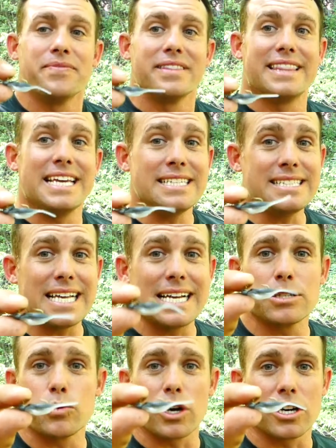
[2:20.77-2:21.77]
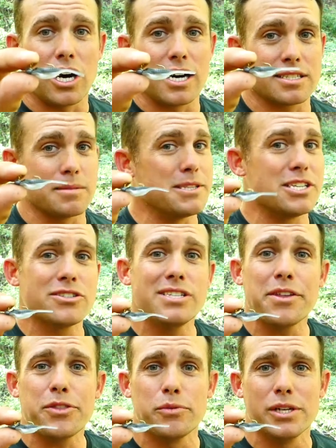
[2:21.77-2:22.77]
These things work awesome, and there's
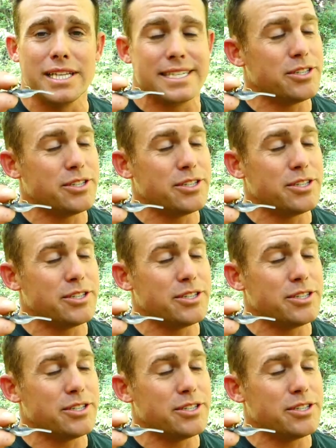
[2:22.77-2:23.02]
nothing really